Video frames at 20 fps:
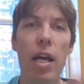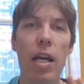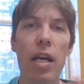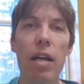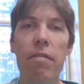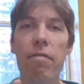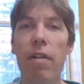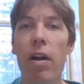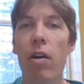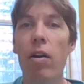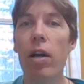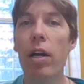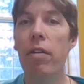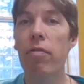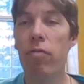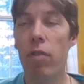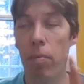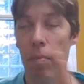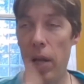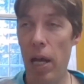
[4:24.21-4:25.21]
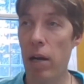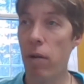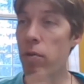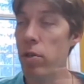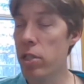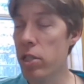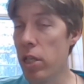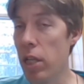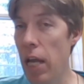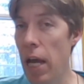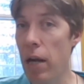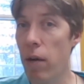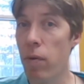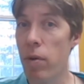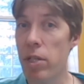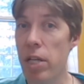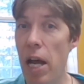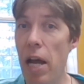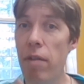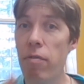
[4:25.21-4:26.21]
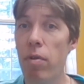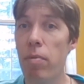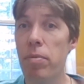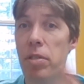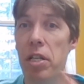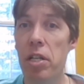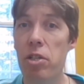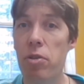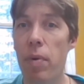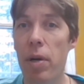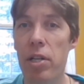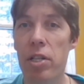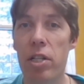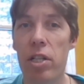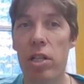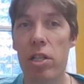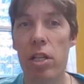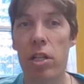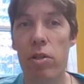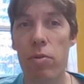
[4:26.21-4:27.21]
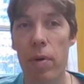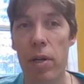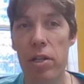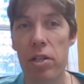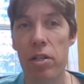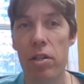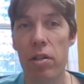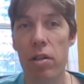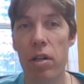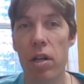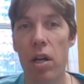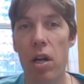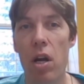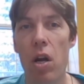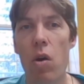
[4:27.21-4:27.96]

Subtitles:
can vary from language to language and from situation to situation.